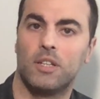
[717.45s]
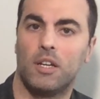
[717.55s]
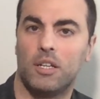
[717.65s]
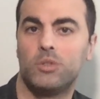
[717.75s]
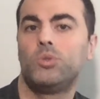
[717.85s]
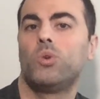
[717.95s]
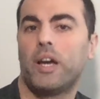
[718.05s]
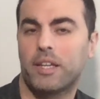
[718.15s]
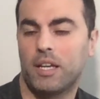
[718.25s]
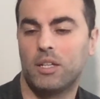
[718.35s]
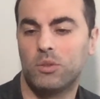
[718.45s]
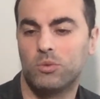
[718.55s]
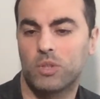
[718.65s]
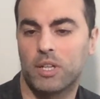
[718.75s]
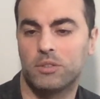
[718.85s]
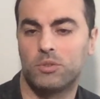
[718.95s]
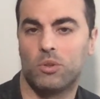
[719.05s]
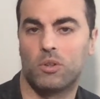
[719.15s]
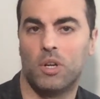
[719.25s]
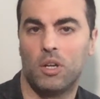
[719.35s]
and you again look at
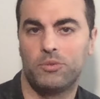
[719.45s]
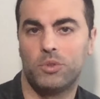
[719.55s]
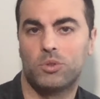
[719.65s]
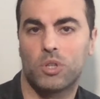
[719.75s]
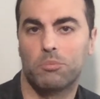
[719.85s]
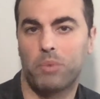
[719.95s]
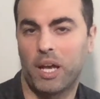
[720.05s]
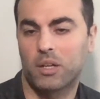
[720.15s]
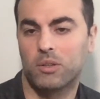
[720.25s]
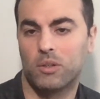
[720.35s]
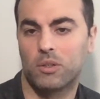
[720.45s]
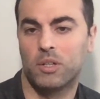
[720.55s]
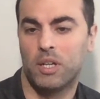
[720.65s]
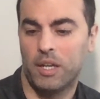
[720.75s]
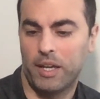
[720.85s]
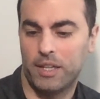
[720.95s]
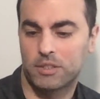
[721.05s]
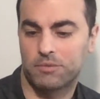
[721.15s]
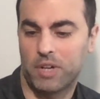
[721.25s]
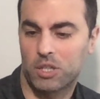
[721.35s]
your future backlog as a
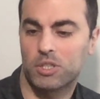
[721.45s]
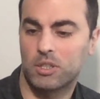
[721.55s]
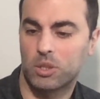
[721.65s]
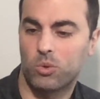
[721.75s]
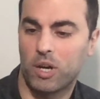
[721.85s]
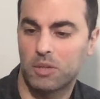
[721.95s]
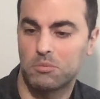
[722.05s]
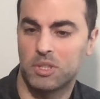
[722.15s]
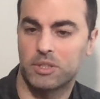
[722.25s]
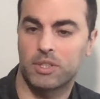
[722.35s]
functional requirements,